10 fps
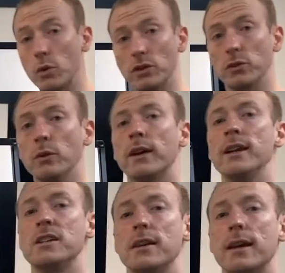to do, and
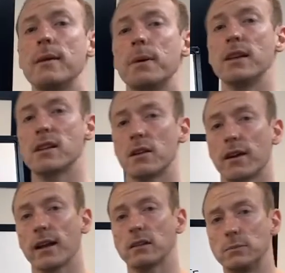keep each other
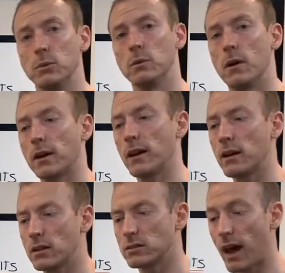accountable, okay,
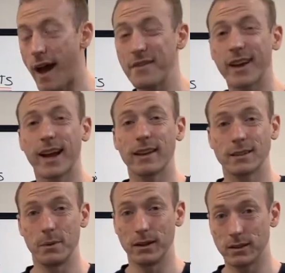because having
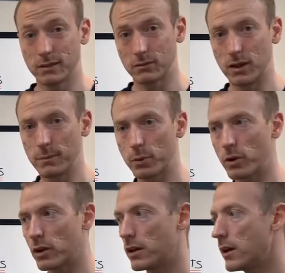accountability is really
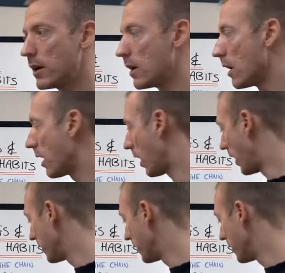important. I know